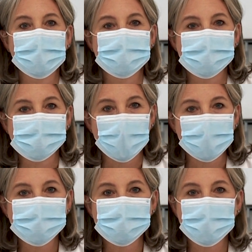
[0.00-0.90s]

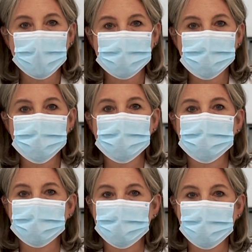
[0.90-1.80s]
designed to guide you in
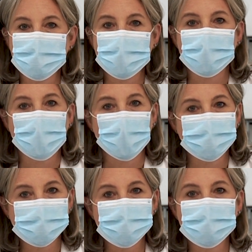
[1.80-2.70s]
performing an
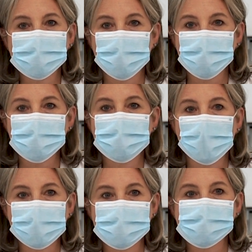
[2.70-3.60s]
optimal total
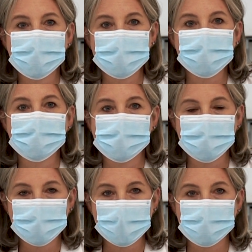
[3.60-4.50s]
body skin
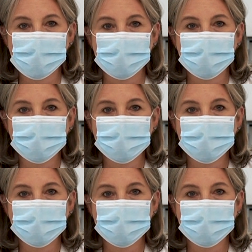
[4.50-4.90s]
examination.